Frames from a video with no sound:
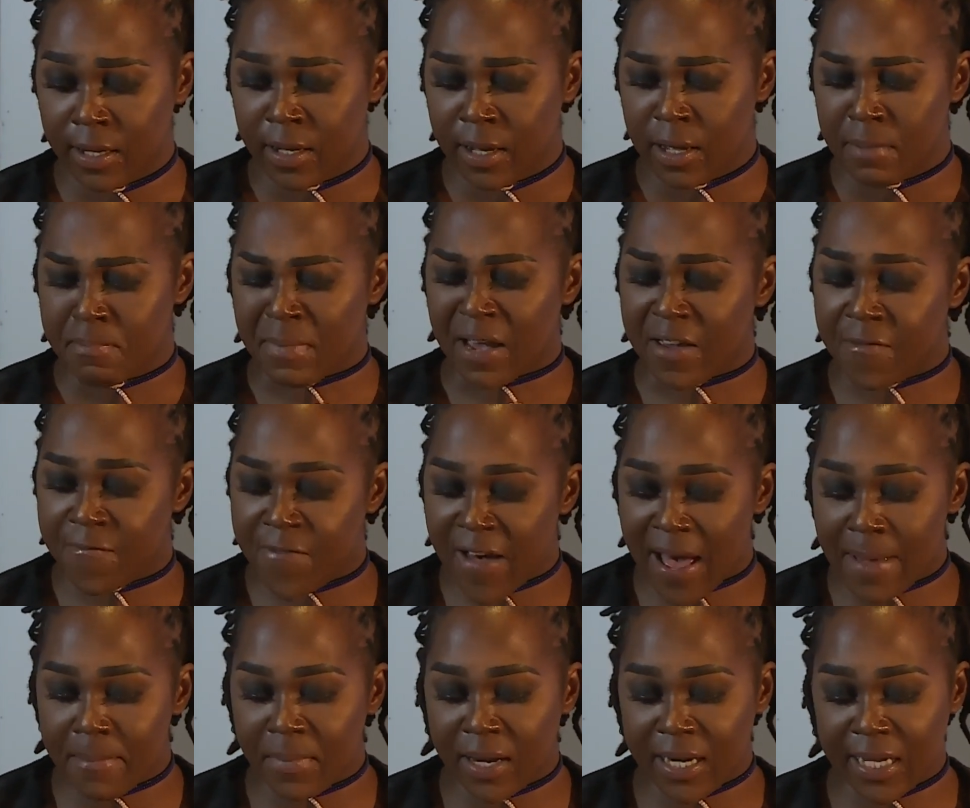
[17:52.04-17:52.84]
My
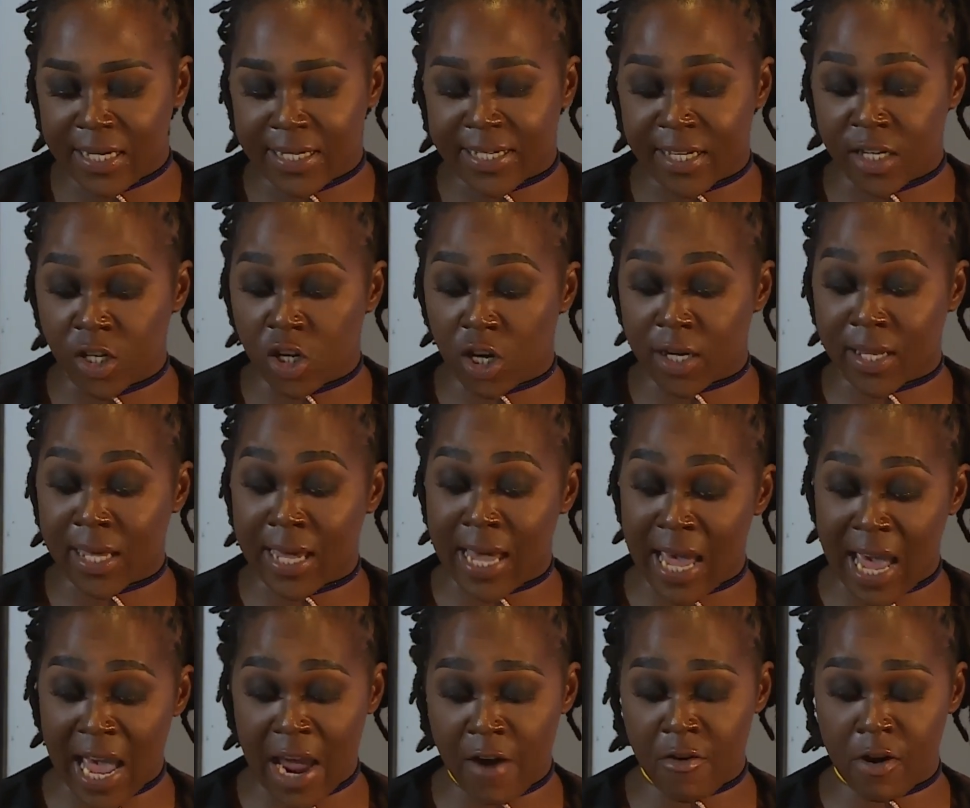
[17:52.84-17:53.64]
family did not
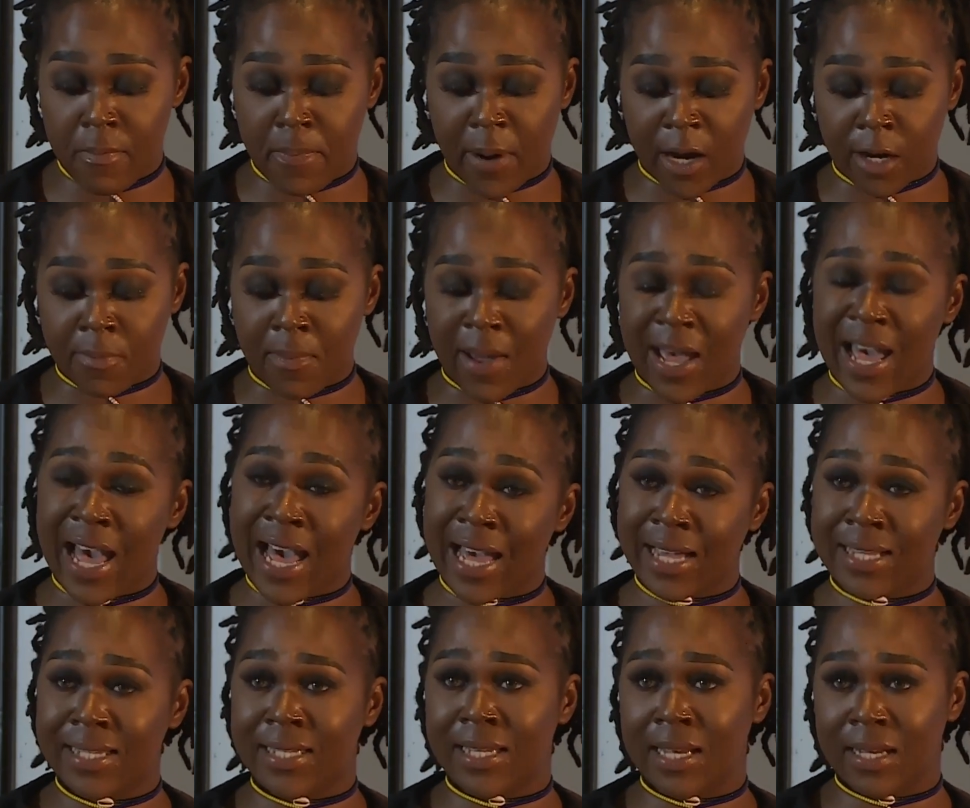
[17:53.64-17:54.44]
care about my
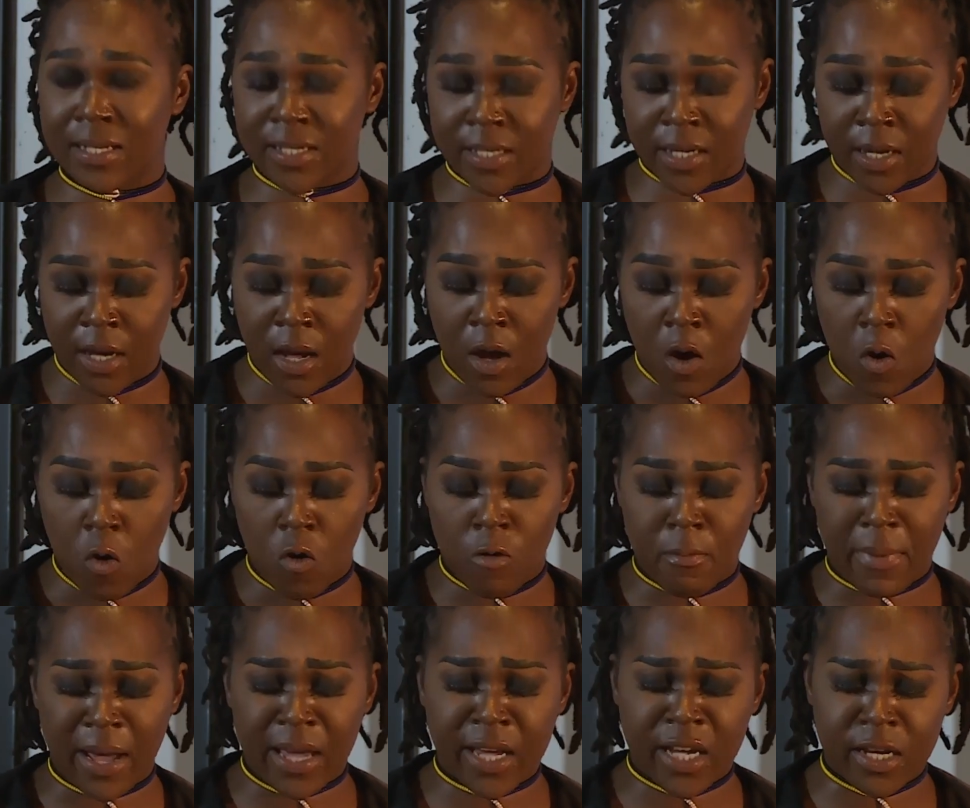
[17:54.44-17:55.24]
accent or
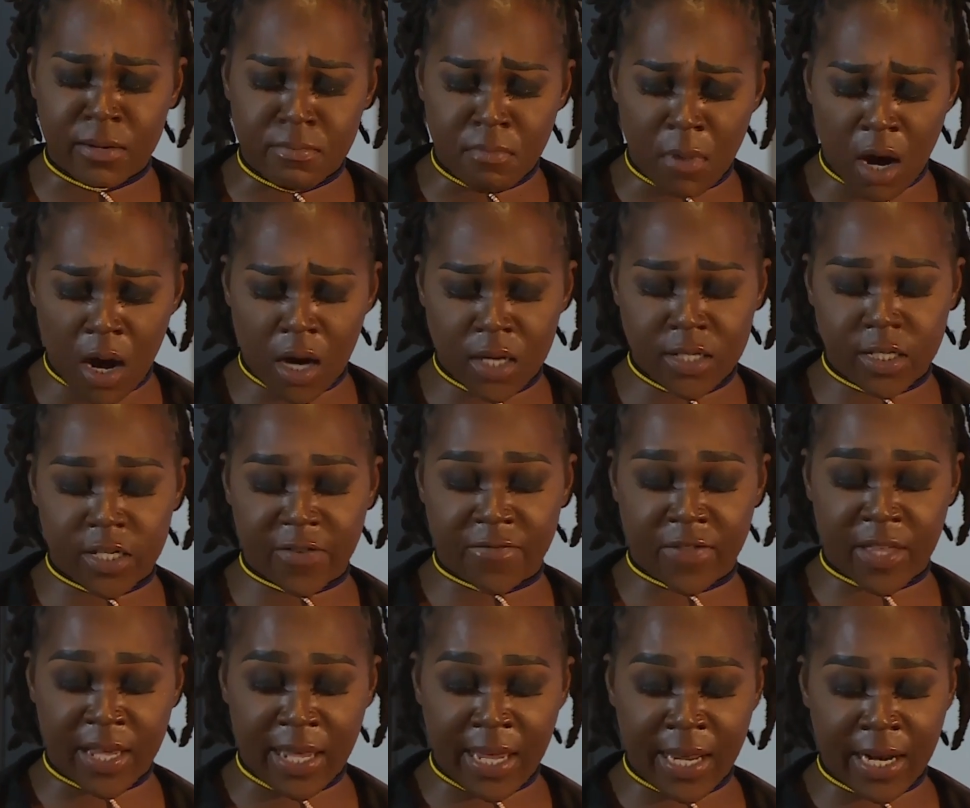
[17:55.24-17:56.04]
my command of
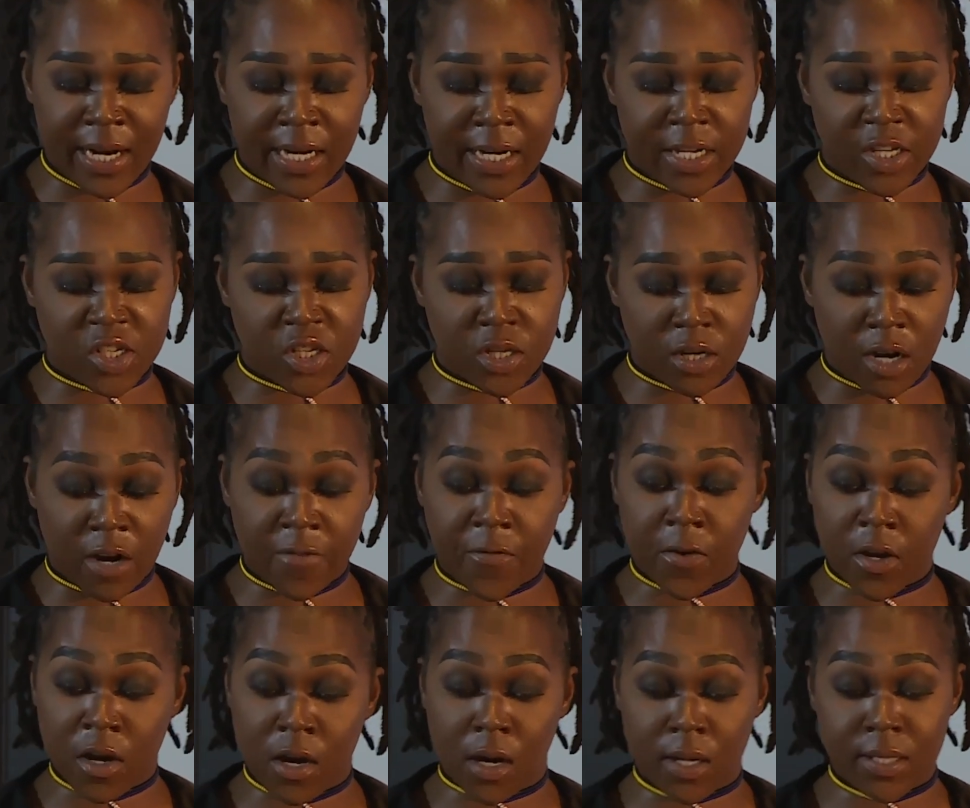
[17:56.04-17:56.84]
the English and
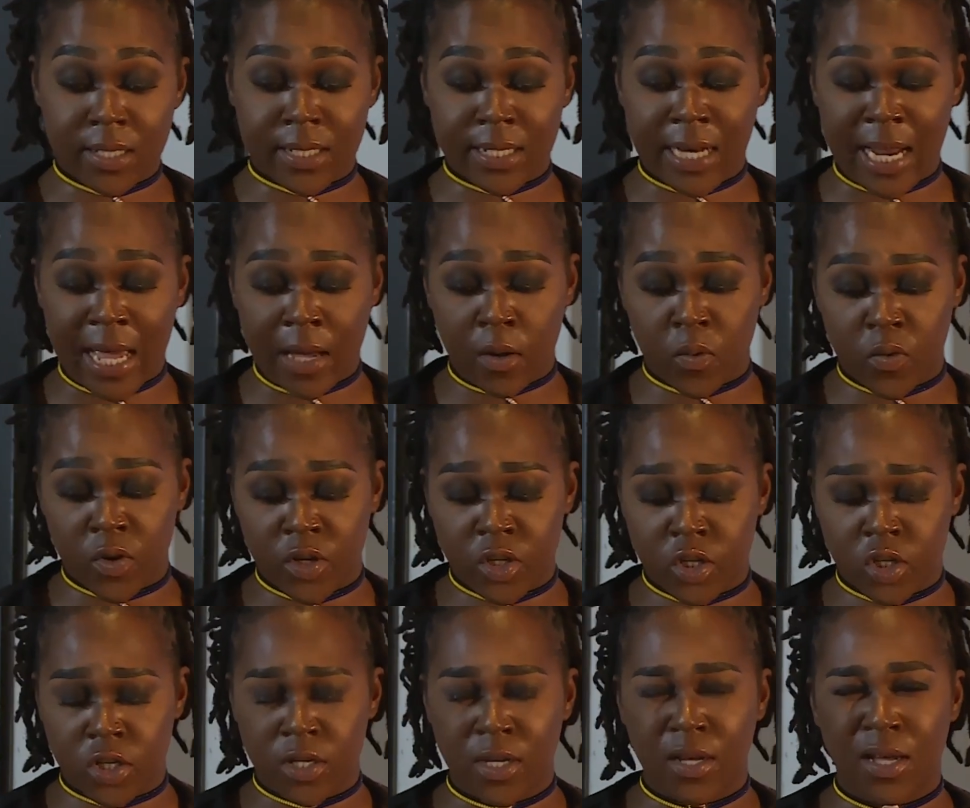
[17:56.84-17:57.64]
Afrikaans
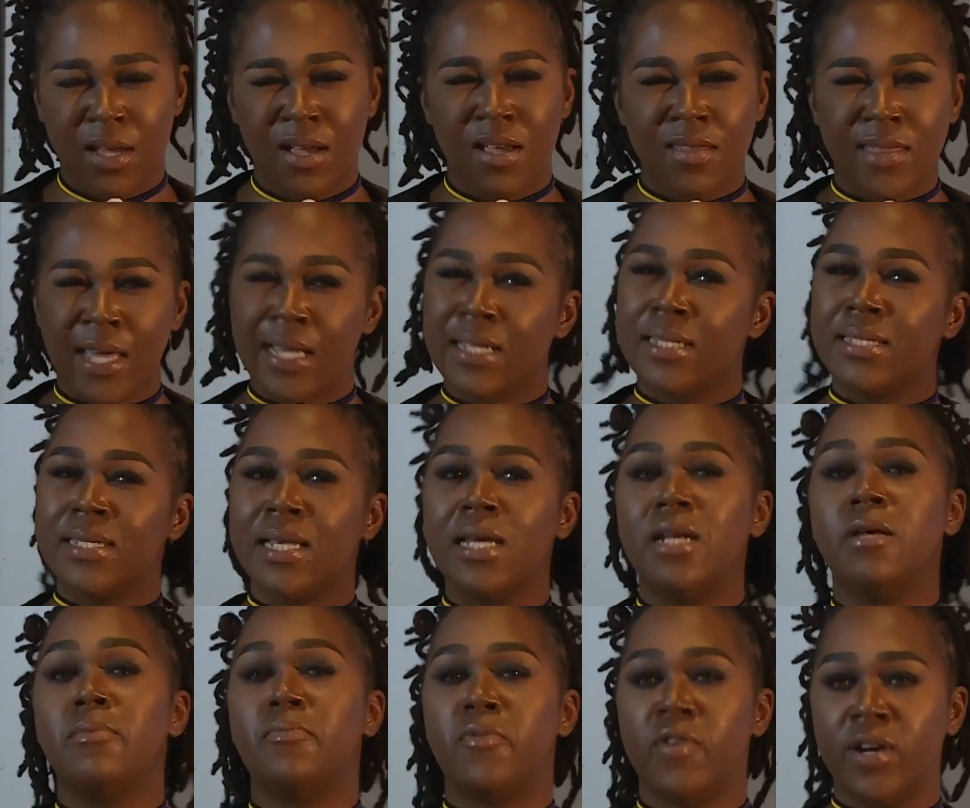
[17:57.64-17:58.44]
language. They
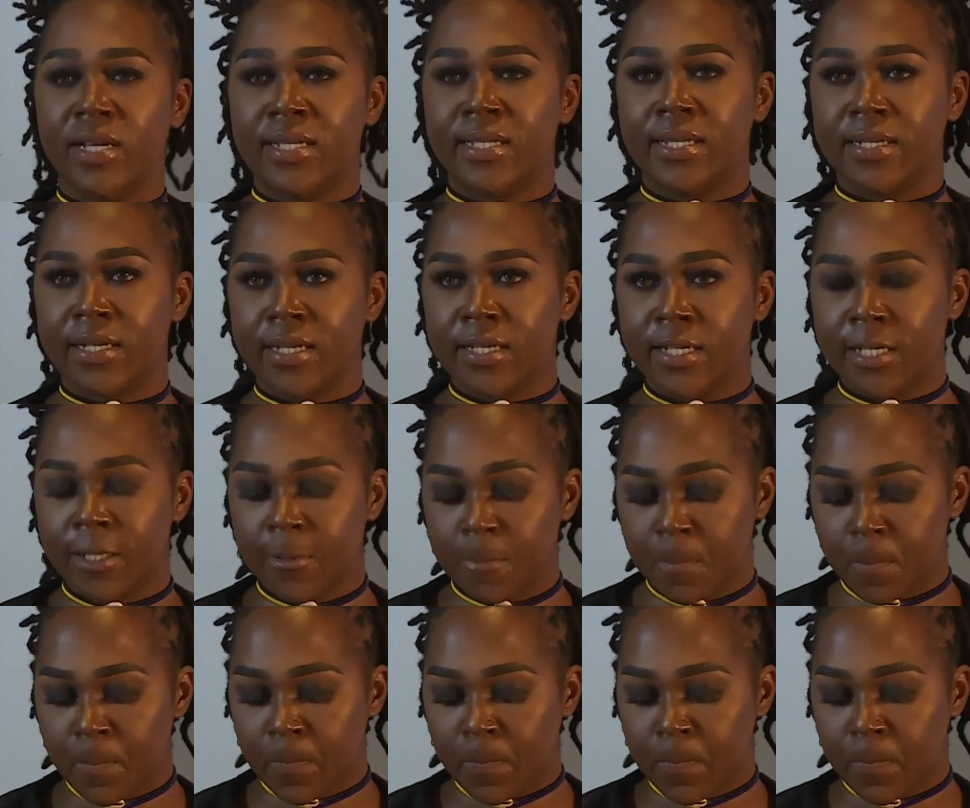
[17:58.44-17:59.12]
celebrated it.